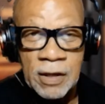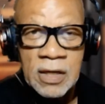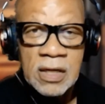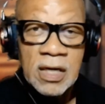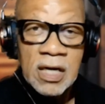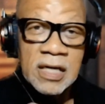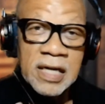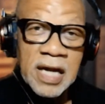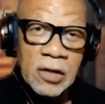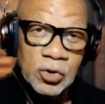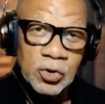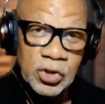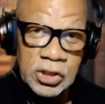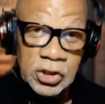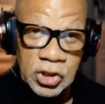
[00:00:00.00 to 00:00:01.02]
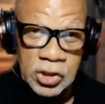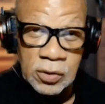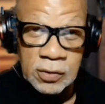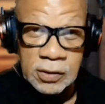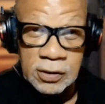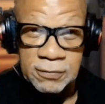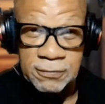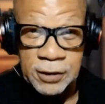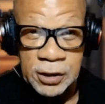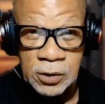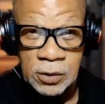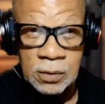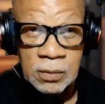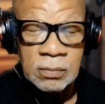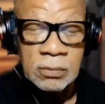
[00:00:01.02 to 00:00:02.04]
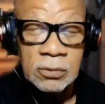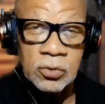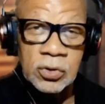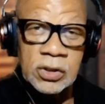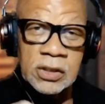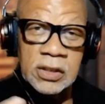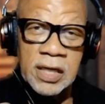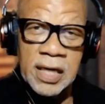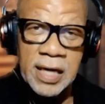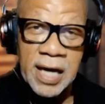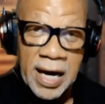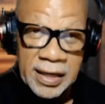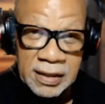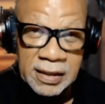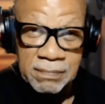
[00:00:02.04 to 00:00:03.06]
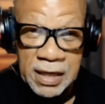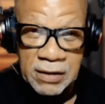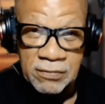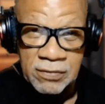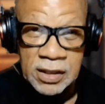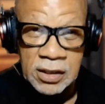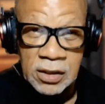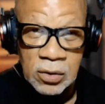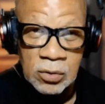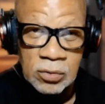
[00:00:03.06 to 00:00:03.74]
And now you see generative field. You see AI can make videos. It